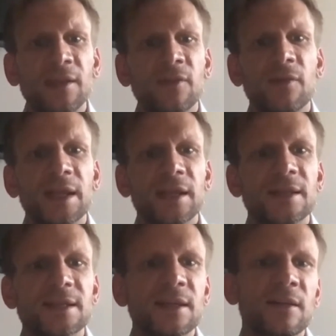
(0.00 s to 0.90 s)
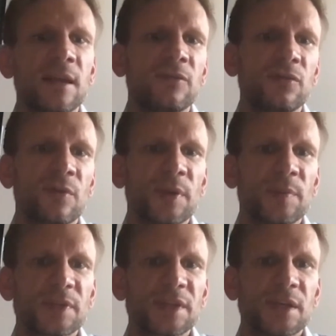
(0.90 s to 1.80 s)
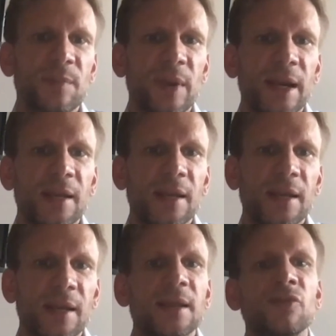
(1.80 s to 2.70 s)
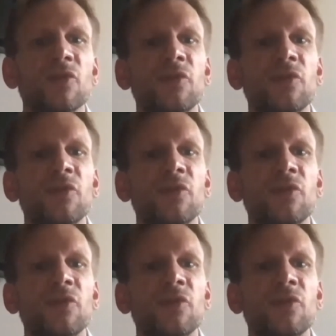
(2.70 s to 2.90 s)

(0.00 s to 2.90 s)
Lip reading: and integrating this into your pre-procedural planning,